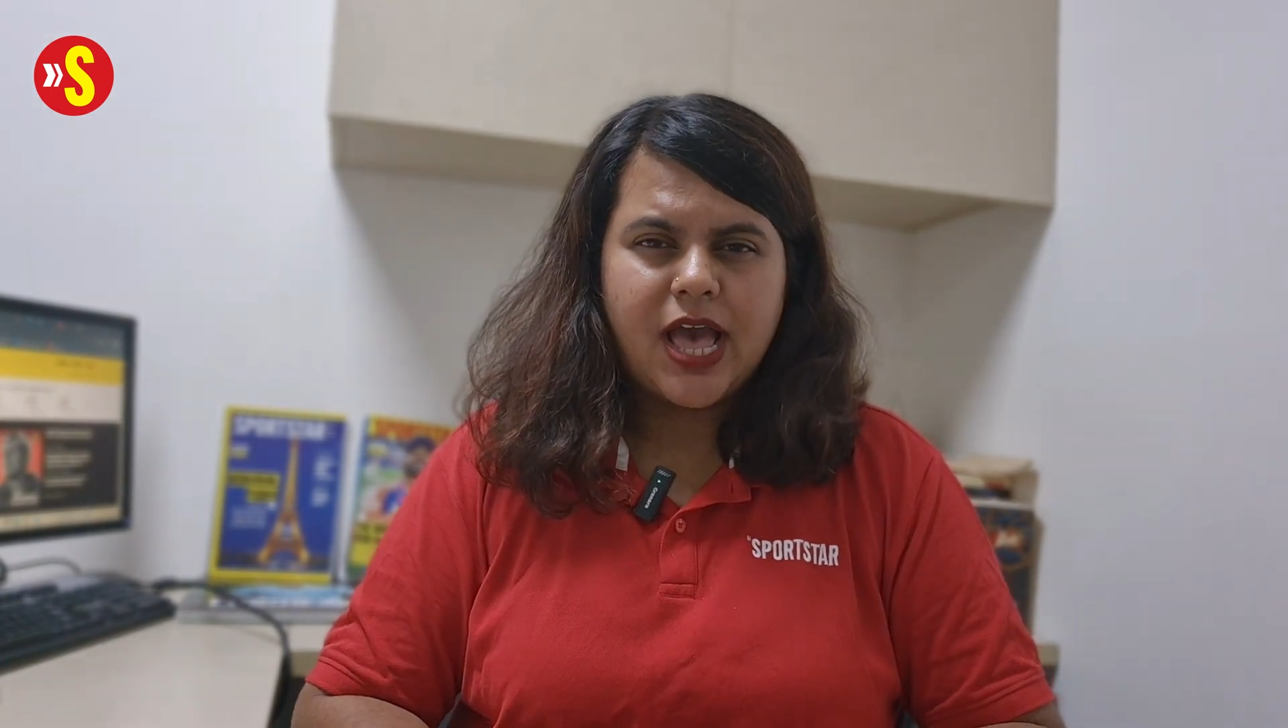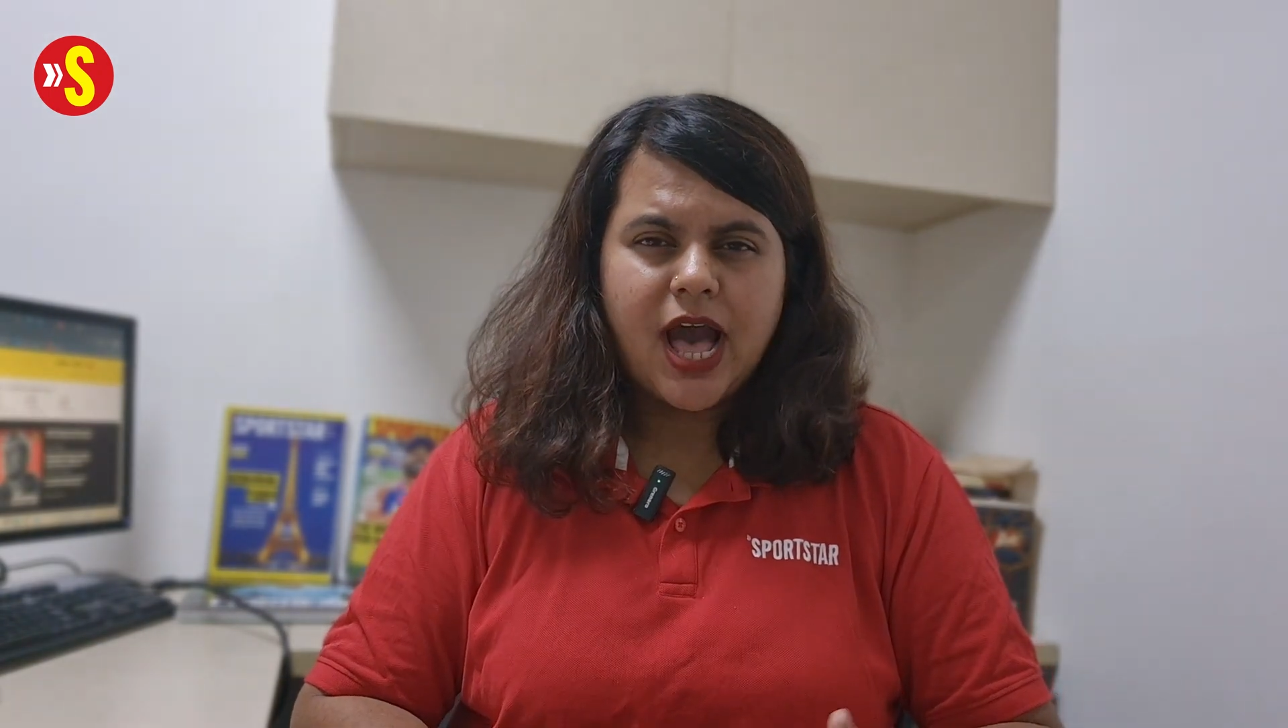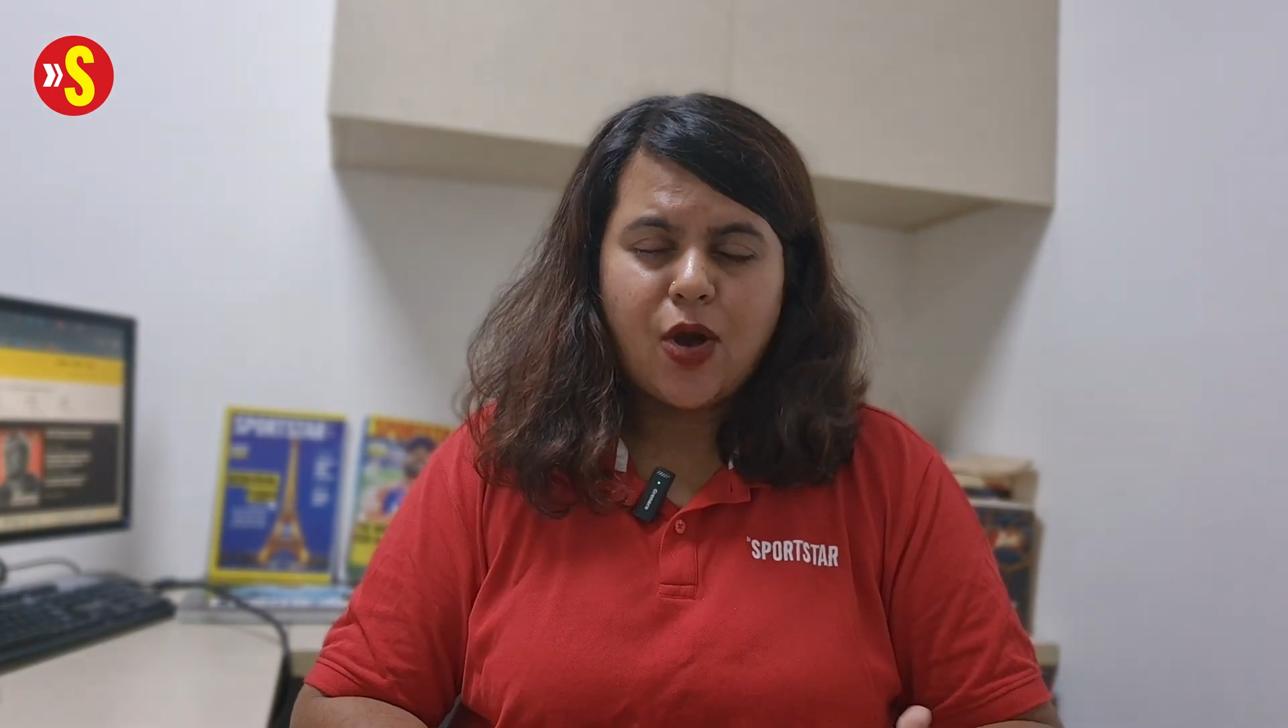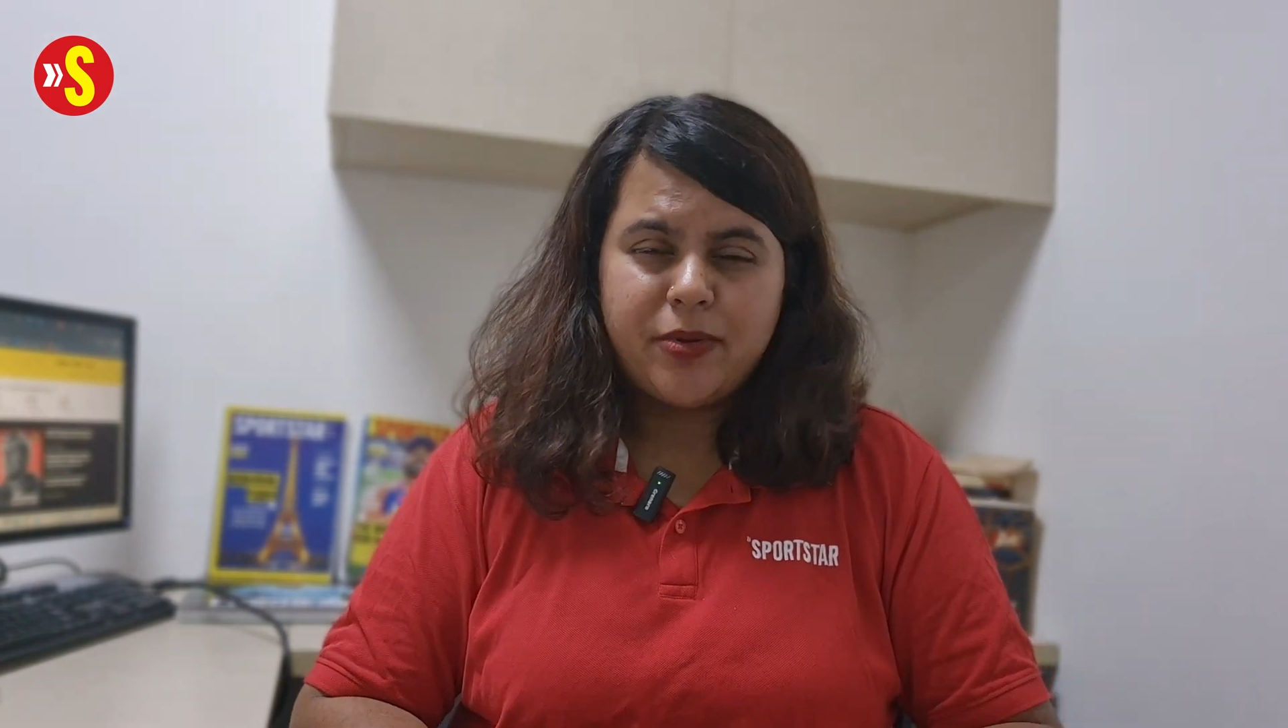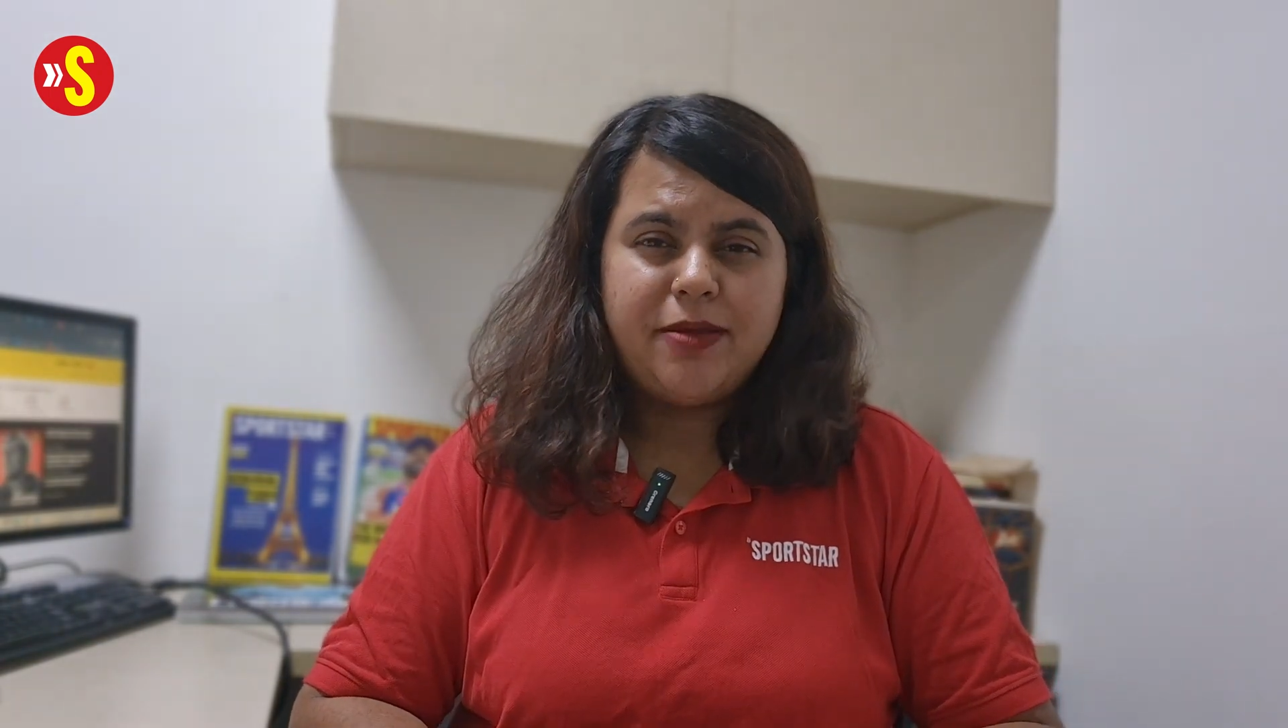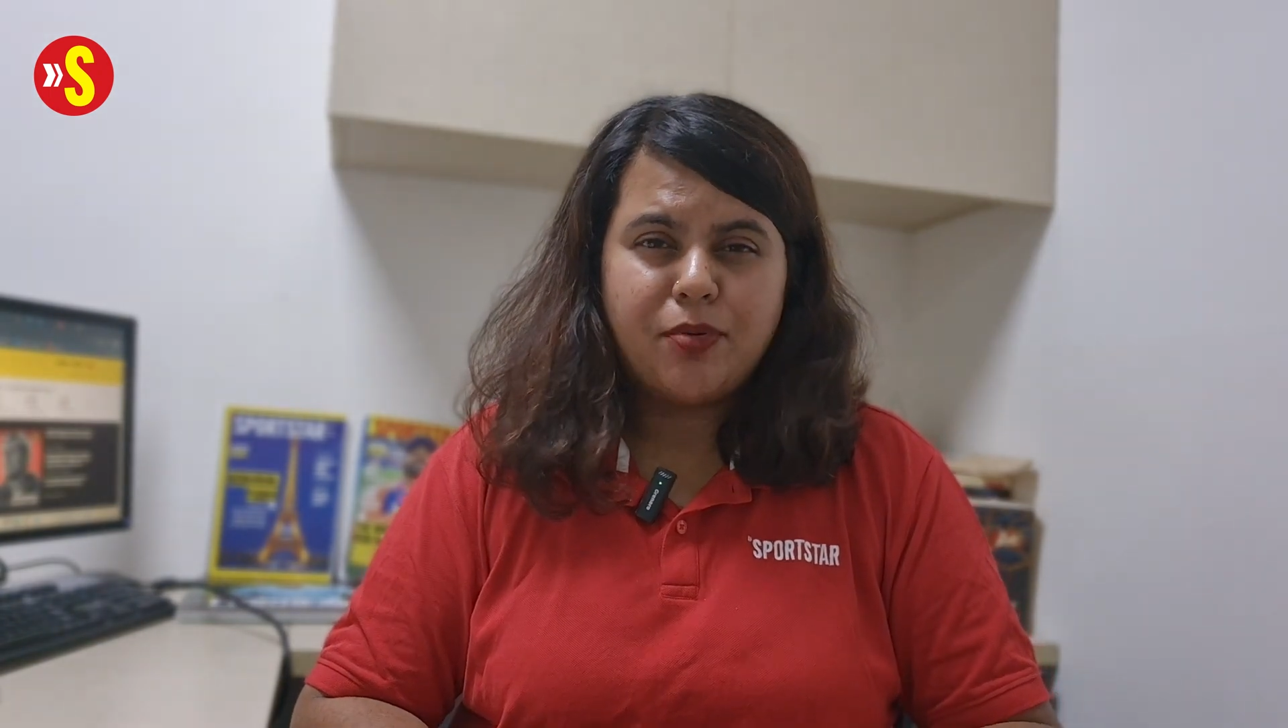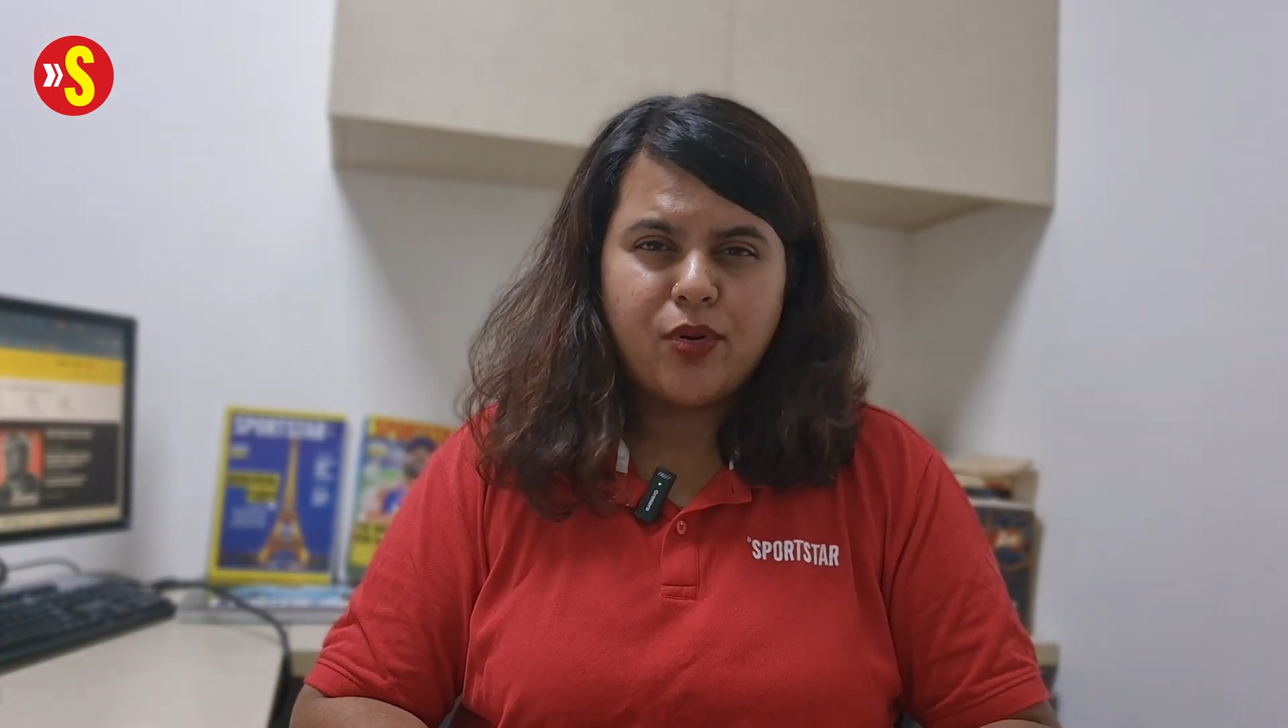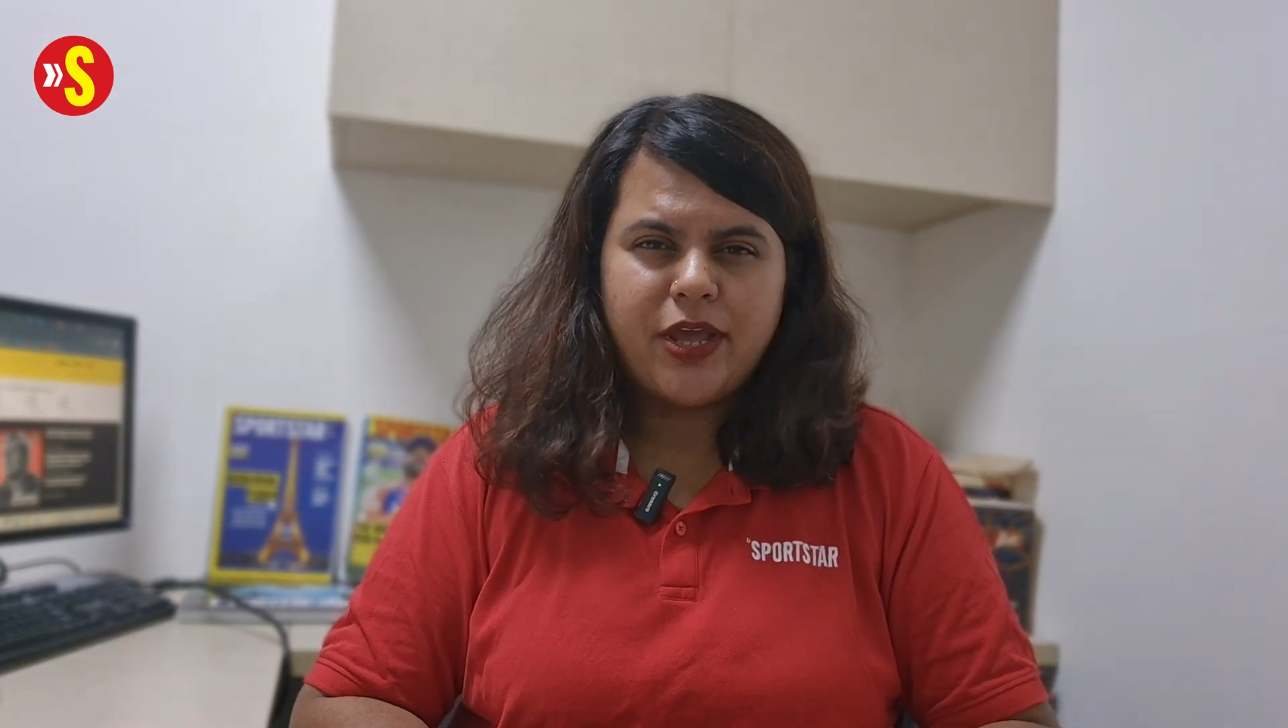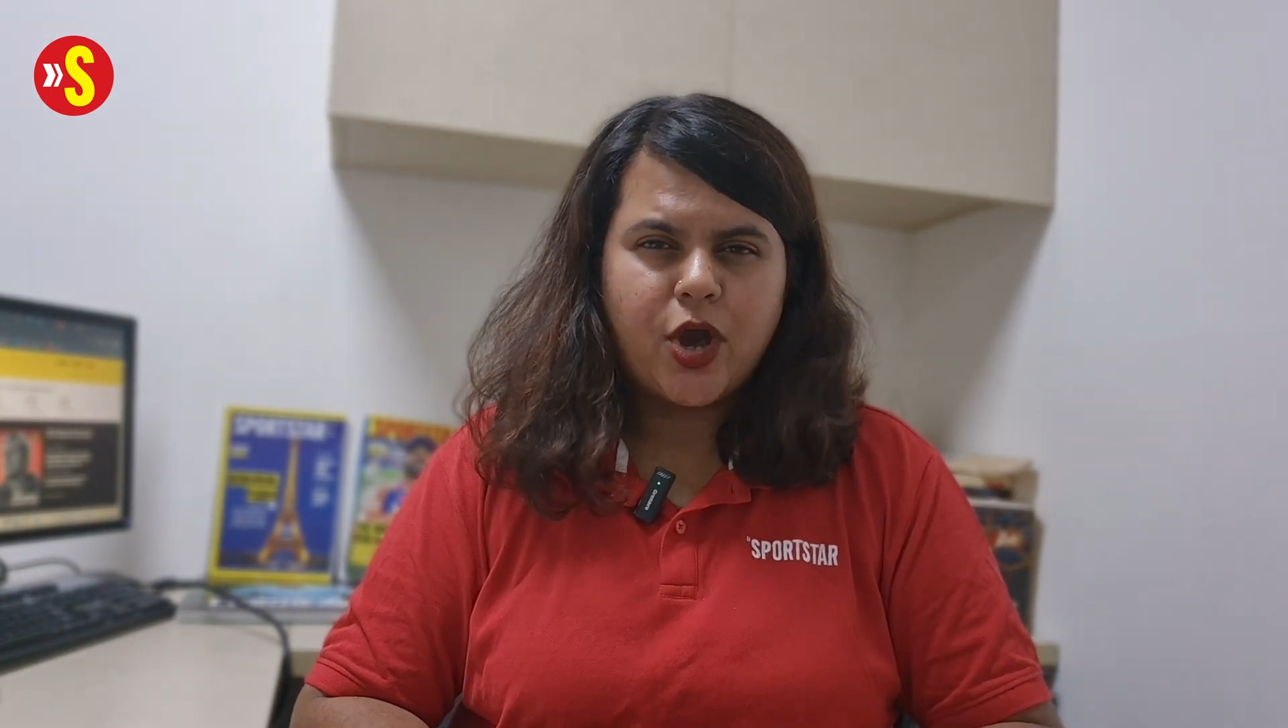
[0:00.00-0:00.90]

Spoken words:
how many bowling